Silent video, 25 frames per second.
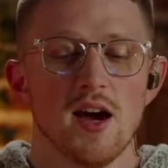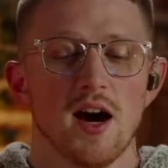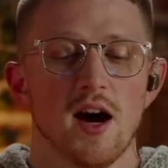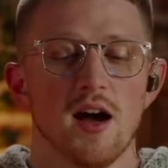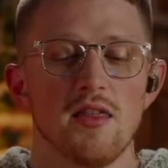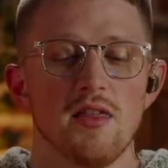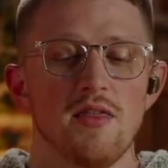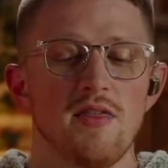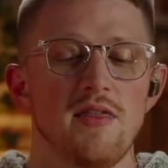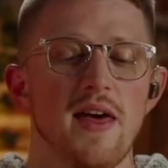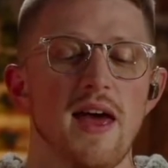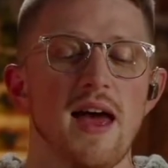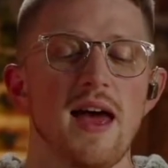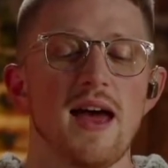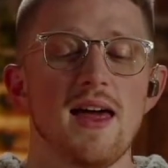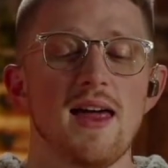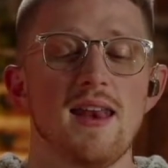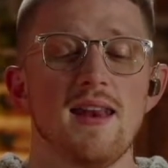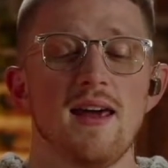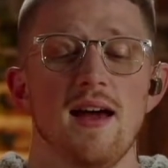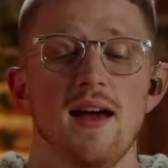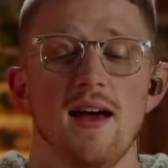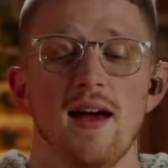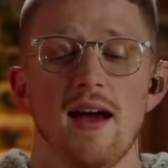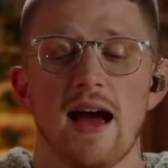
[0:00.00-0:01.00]
And
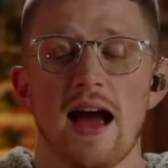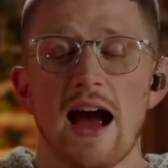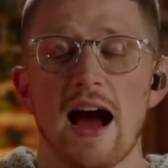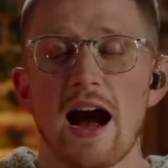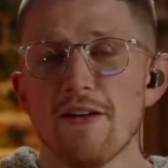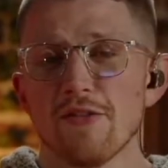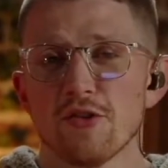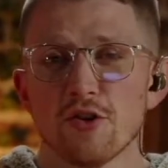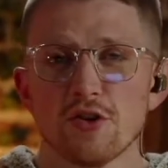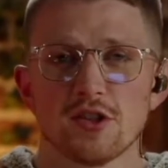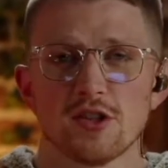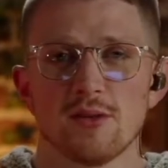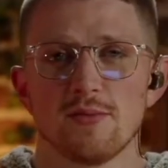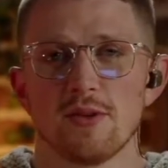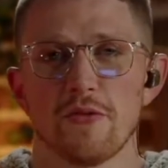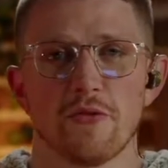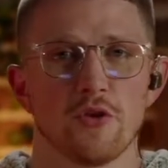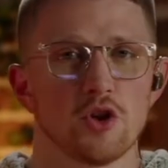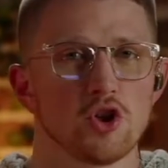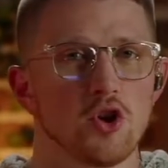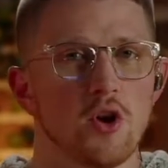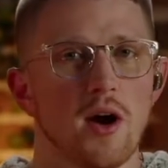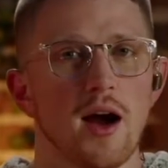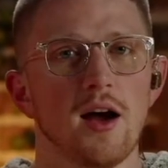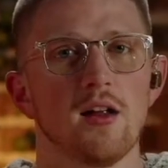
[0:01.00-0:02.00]
then after some
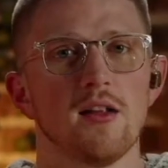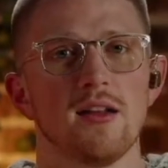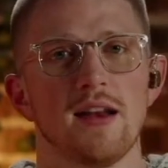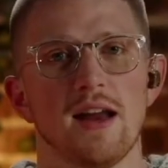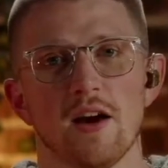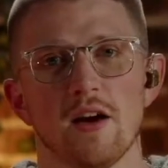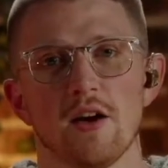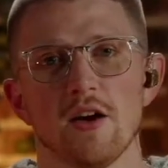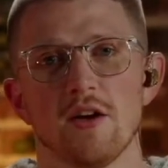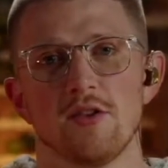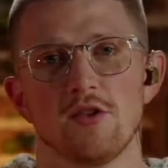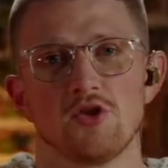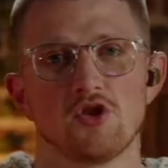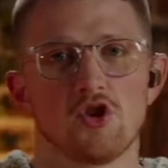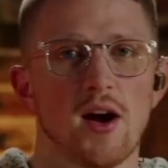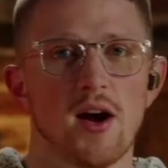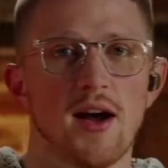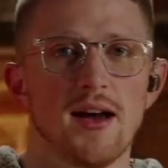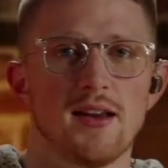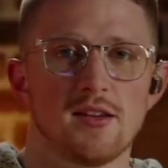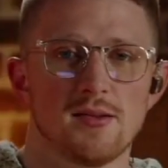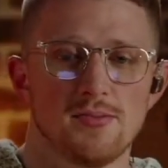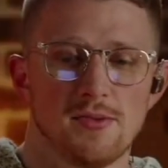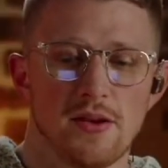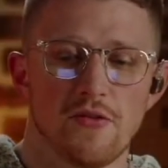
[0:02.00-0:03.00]
different trial and error and
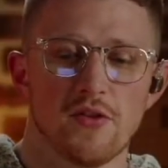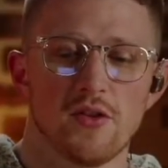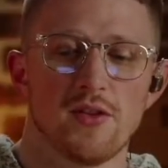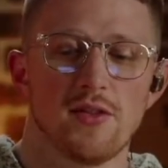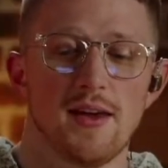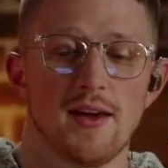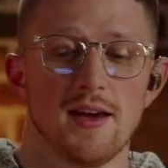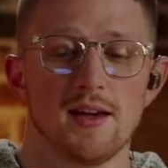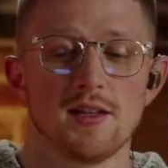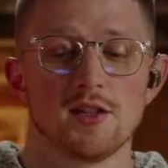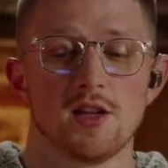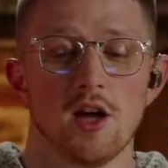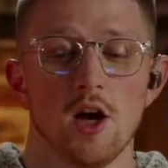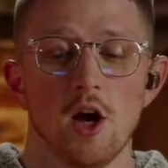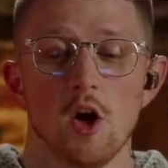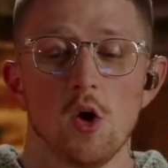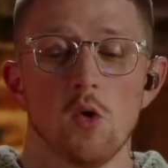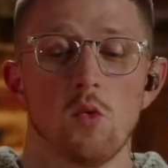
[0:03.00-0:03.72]
trying some different things,